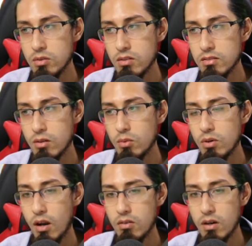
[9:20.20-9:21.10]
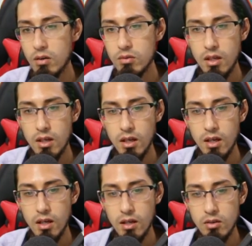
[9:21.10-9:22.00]
as a workaround
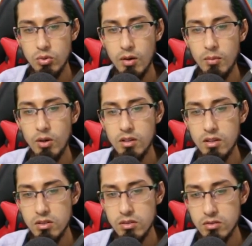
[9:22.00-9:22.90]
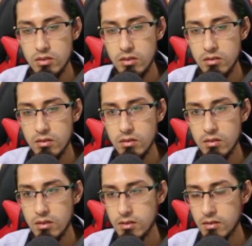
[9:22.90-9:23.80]
to avoiding
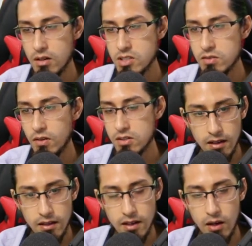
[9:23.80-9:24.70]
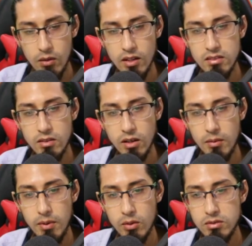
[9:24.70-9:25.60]
using the search function. Now let's talk
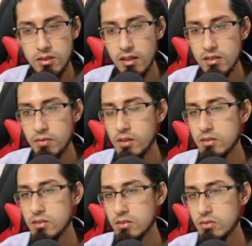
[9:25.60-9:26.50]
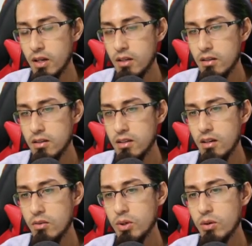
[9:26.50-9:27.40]
about text filters, right?
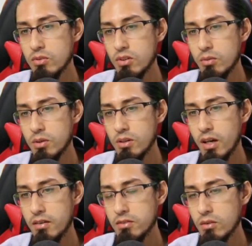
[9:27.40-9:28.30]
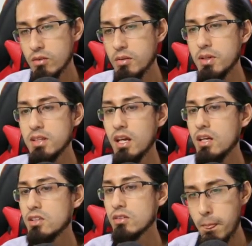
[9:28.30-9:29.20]
Here we also will have some
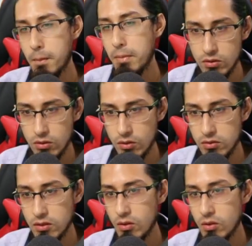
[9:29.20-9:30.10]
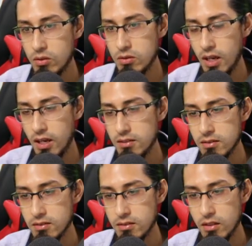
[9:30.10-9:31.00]
limitation, but not in all
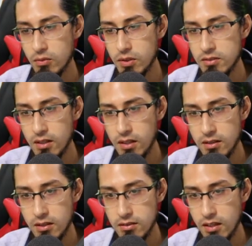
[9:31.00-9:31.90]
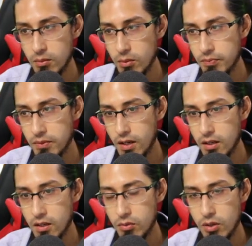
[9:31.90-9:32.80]
cases. If we select the table
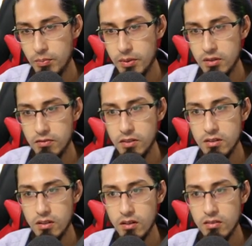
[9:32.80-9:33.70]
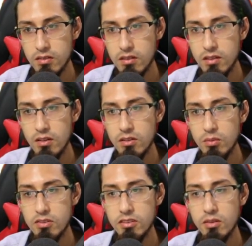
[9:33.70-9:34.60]
and if we open the filters, here you
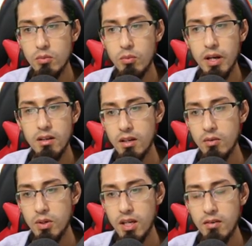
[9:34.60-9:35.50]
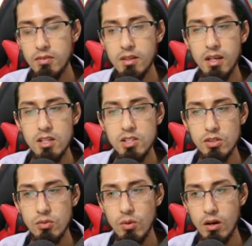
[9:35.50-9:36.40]
will see when we have
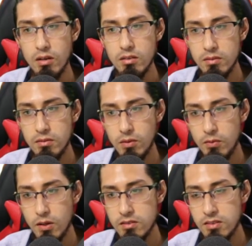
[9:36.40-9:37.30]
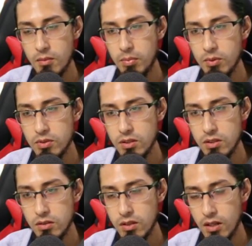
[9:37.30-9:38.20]
delegation warnings. So for example,
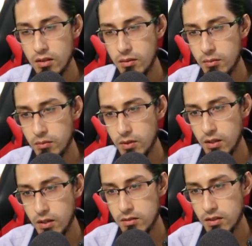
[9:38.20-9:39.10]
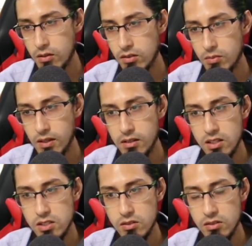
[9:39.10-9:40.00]
you can execute this
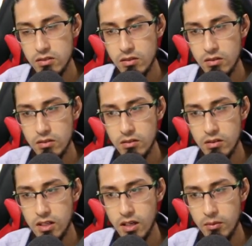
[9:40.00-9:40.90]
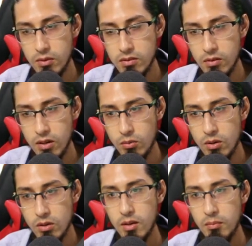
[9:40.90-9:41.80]
validation. This is legal, this is gonna
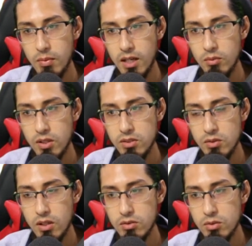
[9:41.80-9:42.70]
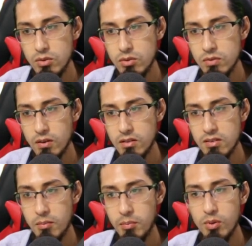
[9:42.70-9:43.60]
work. But when you want to use, for
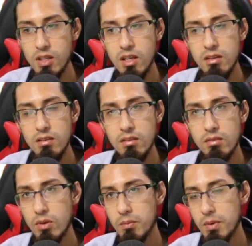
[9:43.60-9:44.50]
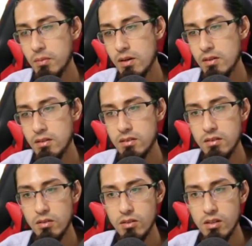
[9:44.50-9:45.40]
example, in, remember that this is
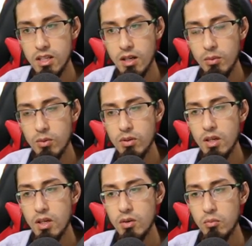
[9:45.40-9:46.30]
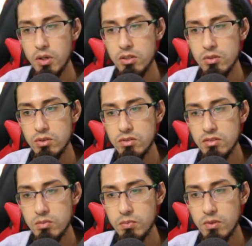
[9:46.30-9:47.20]
not delegable. When you
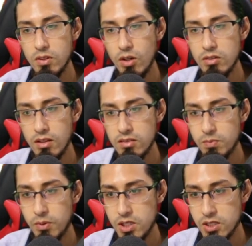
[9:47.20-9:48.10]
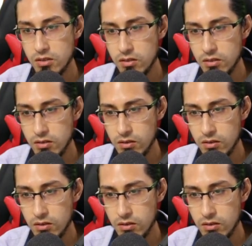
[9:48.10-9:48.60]
use not expressions,